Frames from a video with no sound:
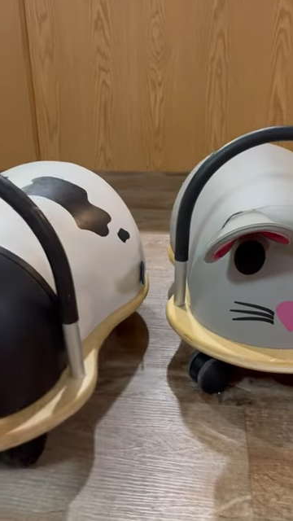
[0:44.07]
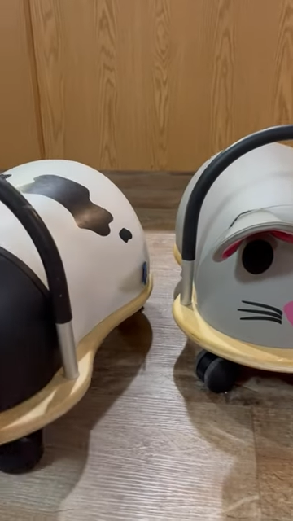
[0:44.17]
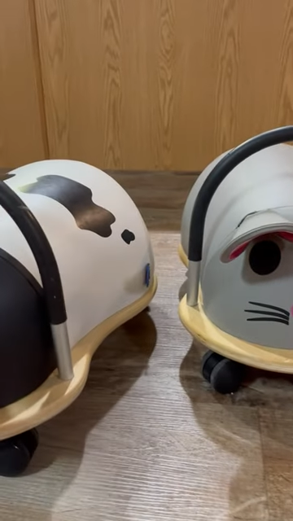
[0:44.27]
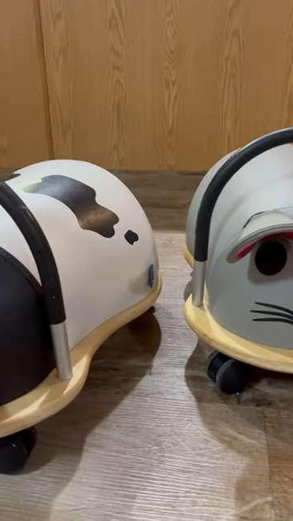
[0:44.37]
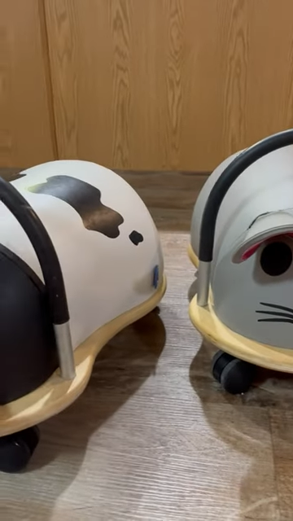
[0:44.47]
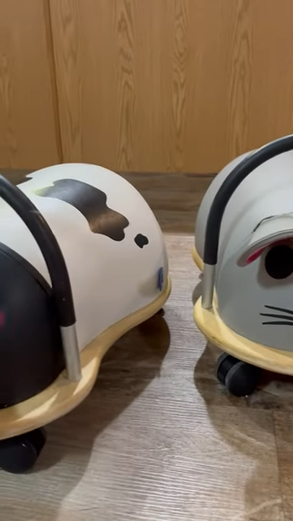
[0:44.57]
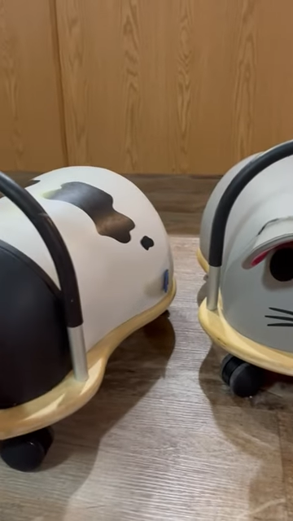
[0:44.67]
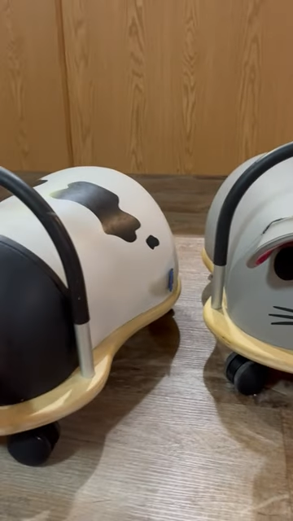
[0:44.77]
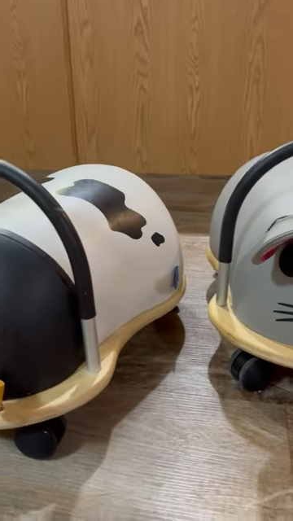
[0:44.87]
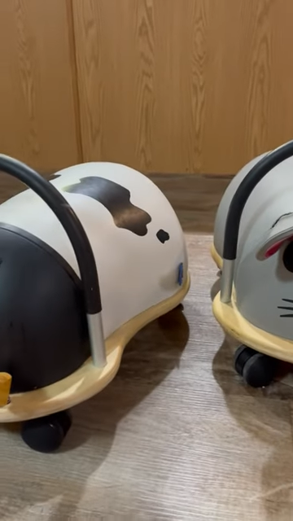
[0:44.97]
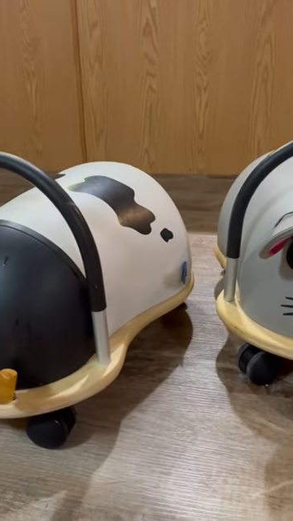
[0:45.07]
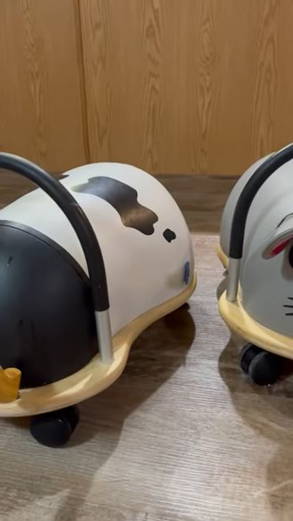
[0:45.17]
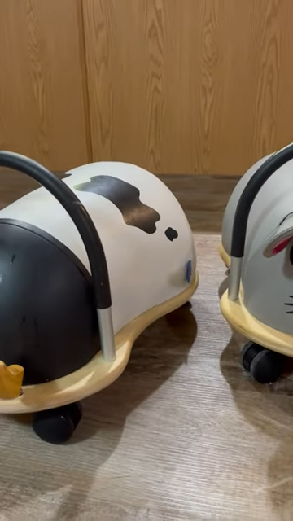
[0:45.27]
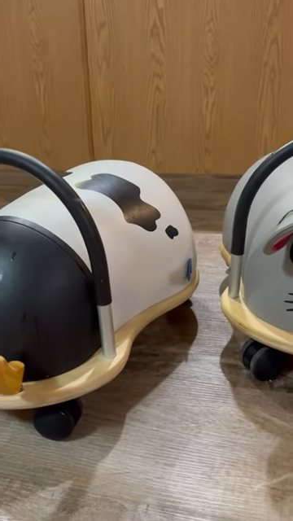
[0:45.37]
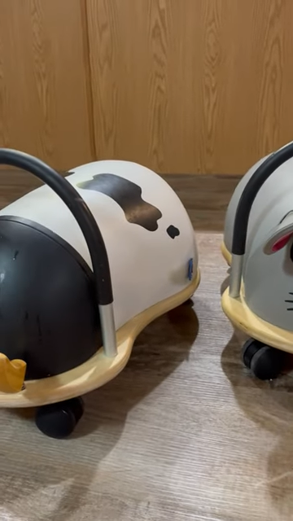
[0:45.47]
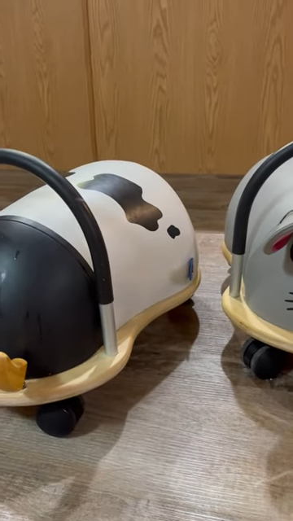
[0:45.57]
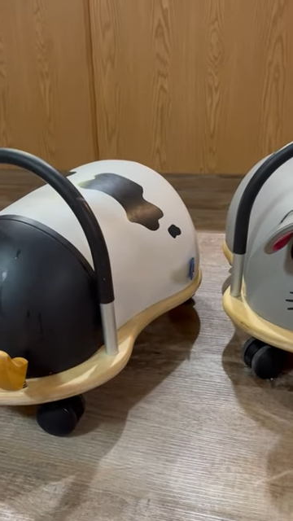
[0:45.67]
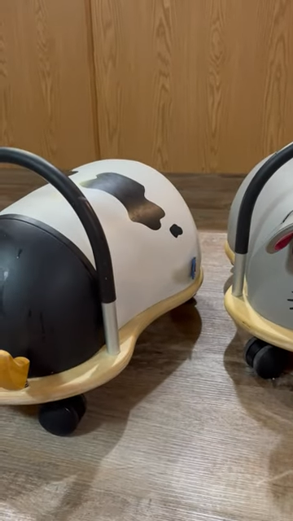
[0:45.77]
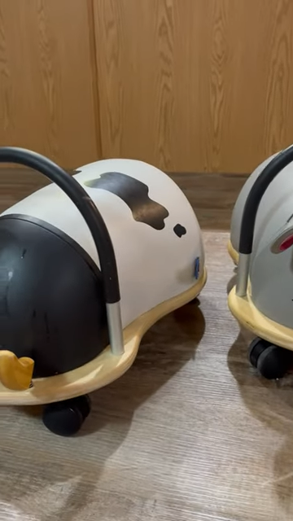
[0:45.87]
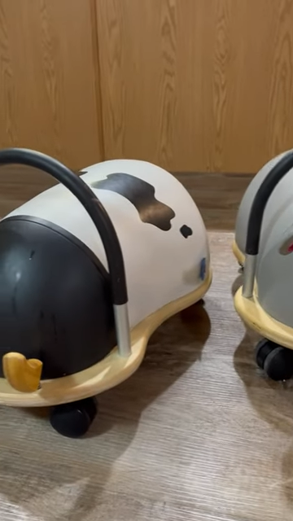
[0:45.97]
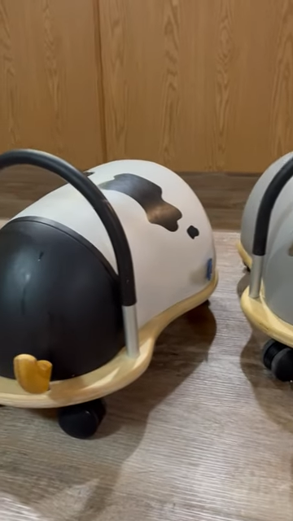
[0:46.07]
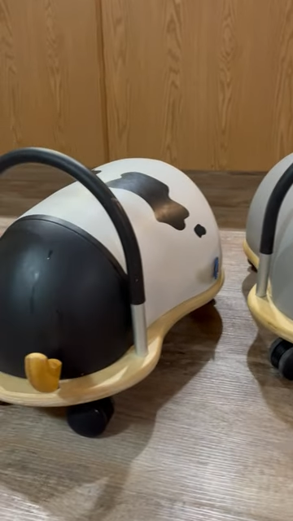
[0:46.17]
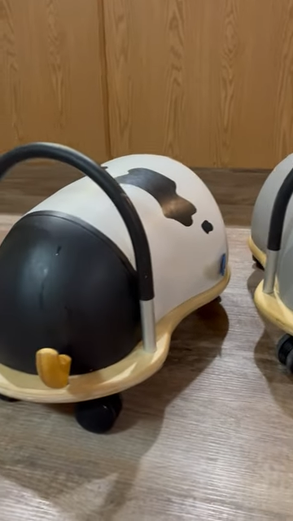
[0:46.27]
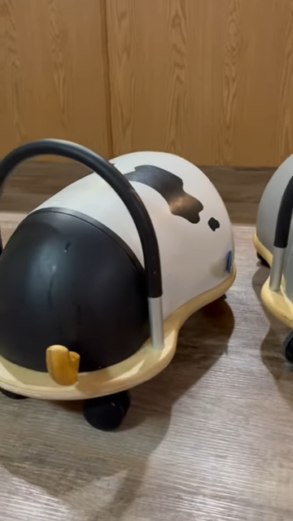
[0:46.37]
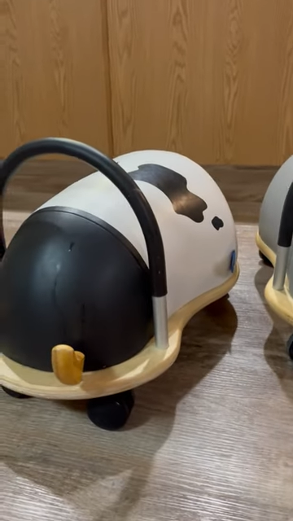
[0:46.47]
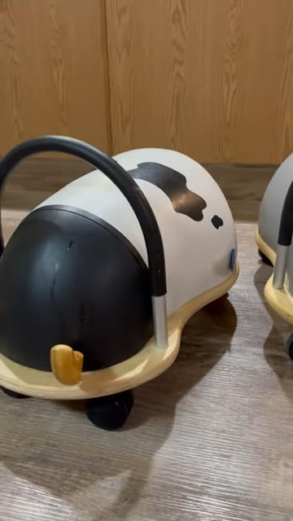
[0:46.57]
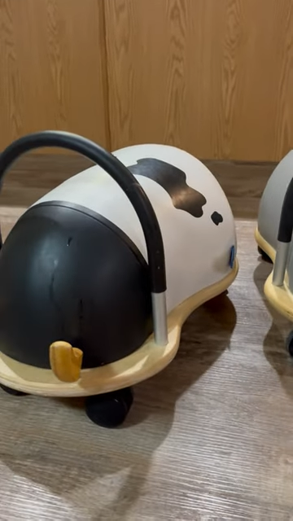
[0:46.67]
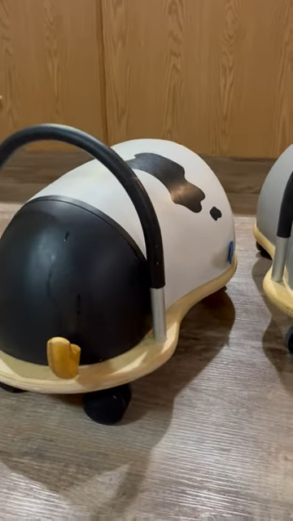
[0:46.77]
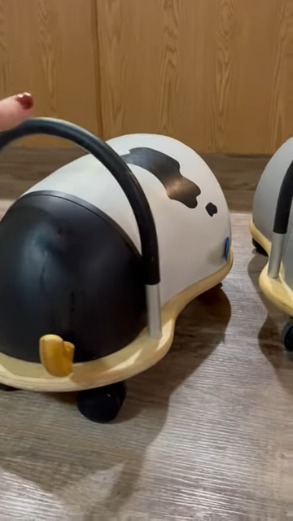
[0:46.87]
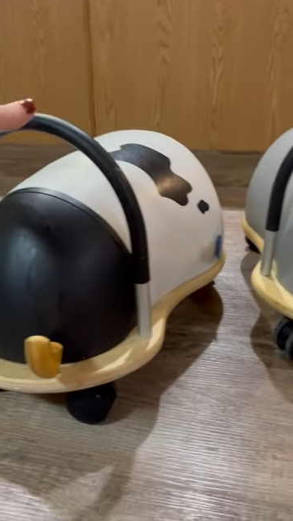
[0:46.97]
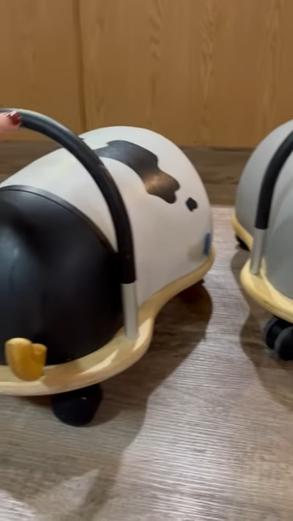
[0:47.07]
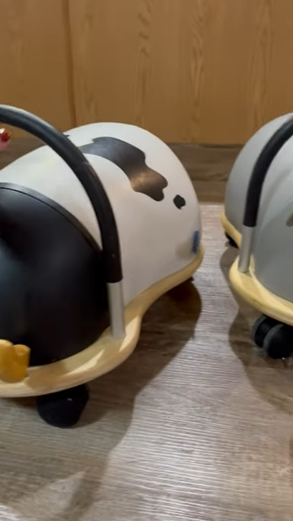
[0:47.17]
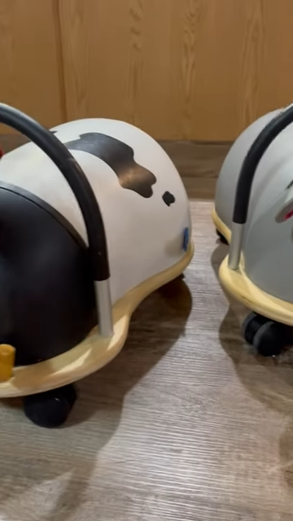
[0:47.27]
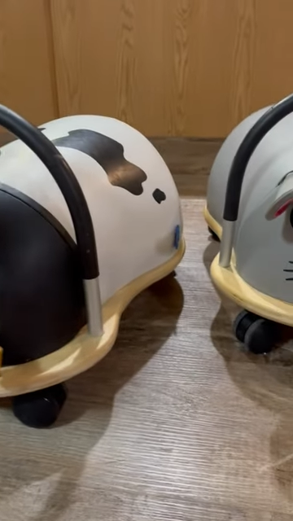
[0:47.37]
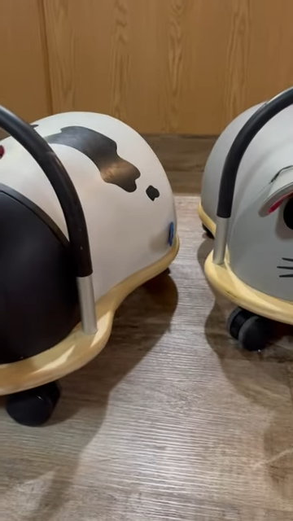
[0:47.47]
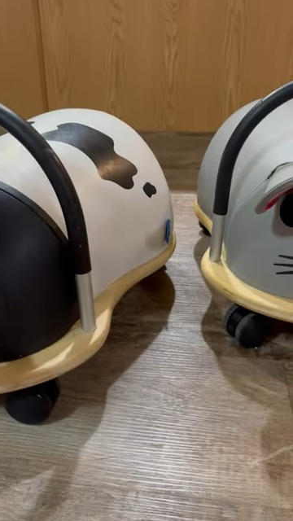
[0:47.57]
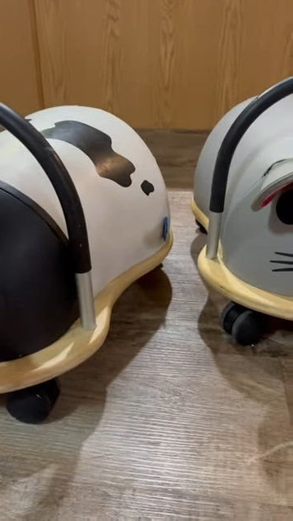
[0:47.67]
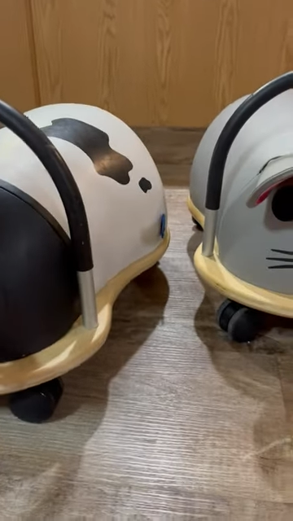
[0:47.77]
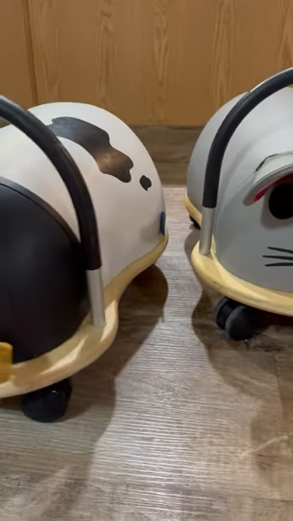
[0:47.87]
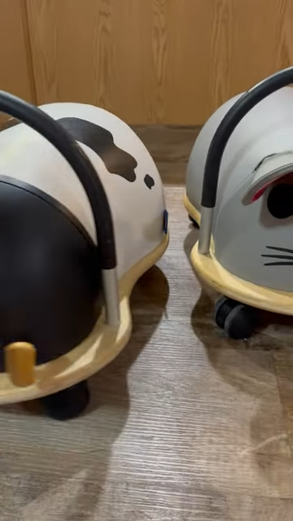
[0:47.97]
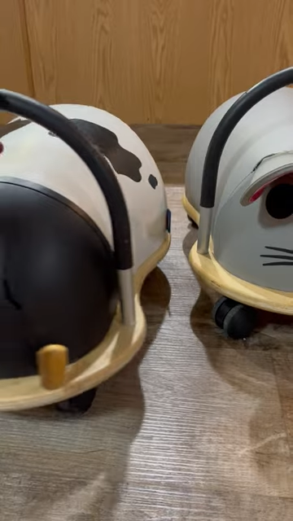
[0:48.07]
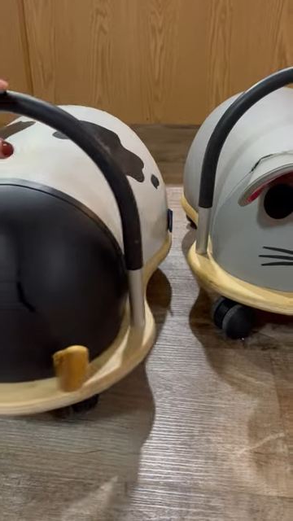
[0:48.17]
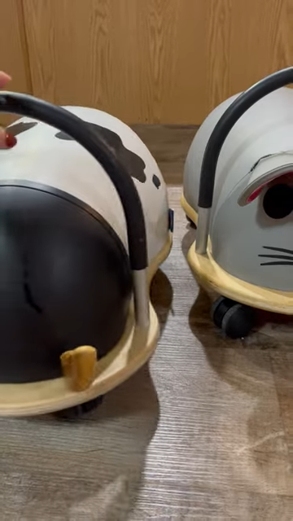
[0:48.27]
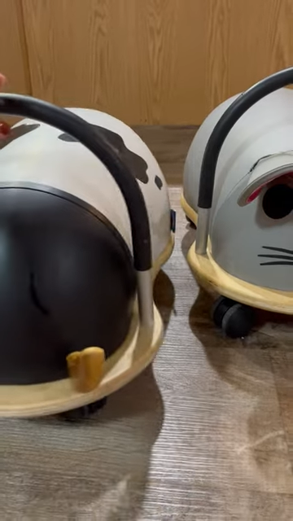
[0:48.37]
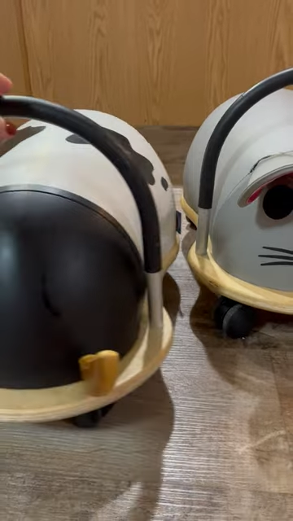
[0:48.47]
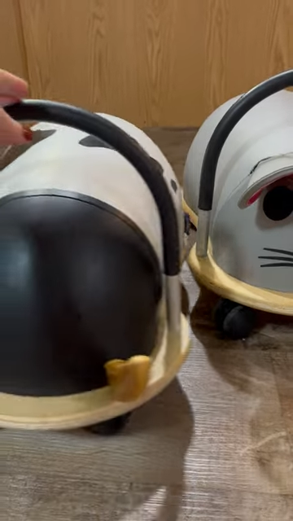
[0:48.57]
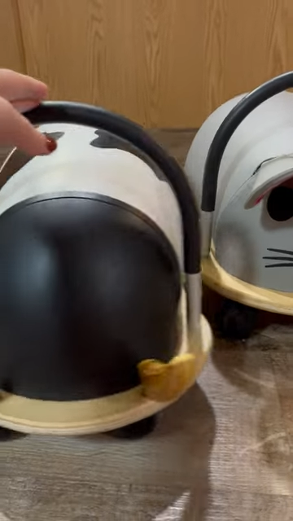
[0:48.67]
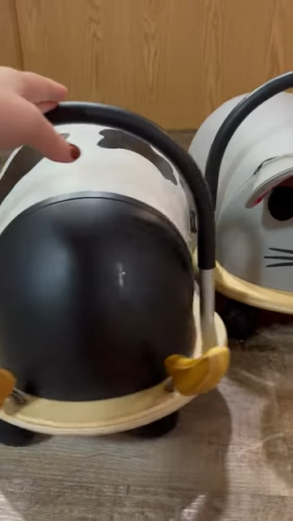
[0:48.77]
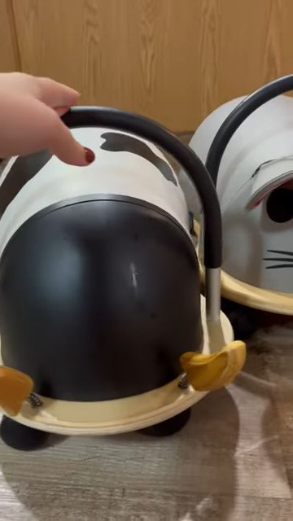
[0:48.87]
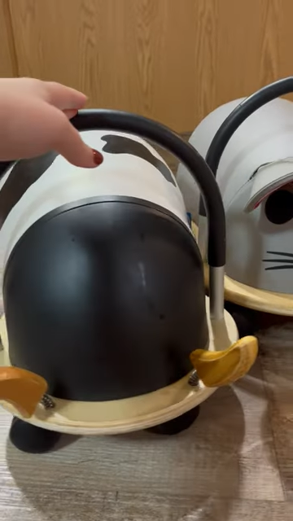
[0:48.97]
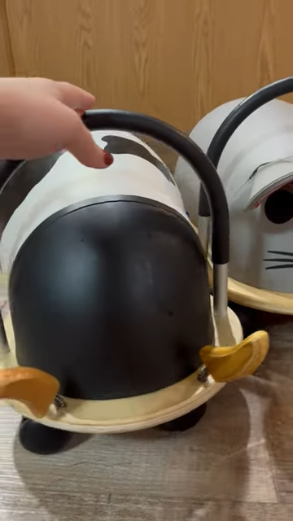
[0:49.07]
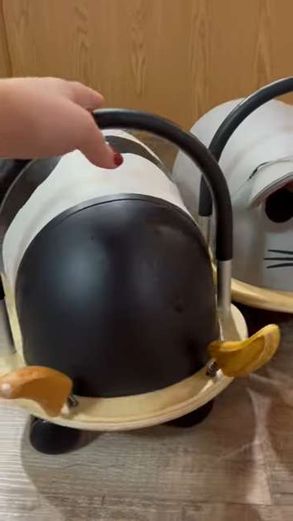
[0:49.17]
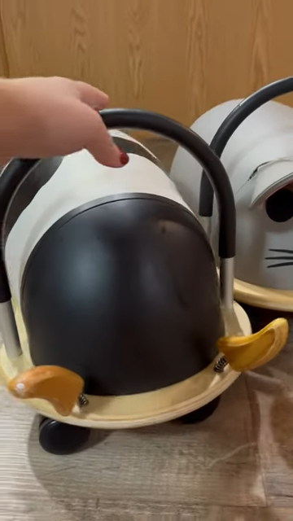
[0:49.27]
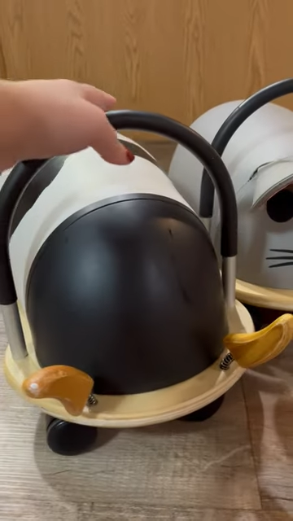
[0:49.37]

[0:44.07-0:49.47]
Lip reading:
(no speaker visible)